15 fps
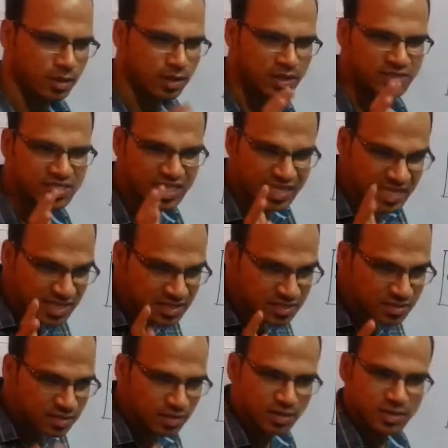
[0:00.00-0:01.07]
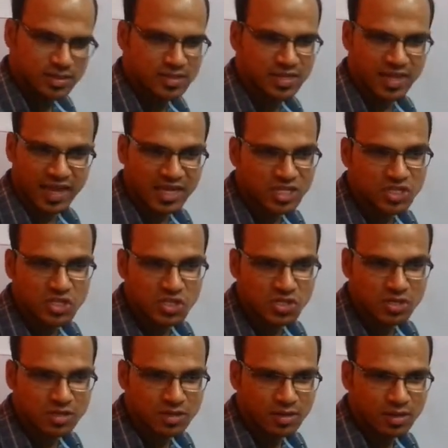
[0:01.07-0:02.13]
In CDs, scratch,
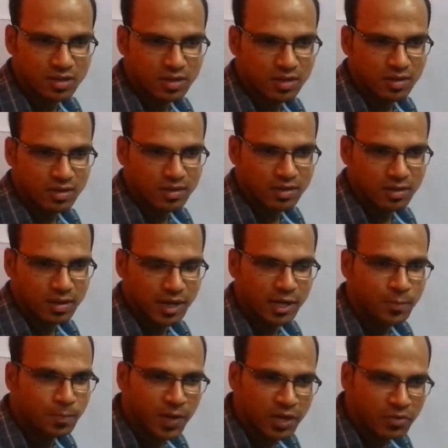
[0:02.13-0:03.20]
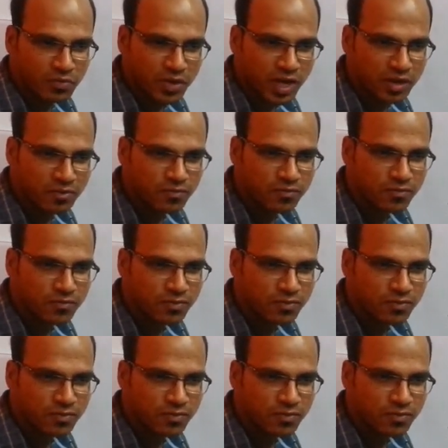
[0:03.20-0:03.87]
in pen drive.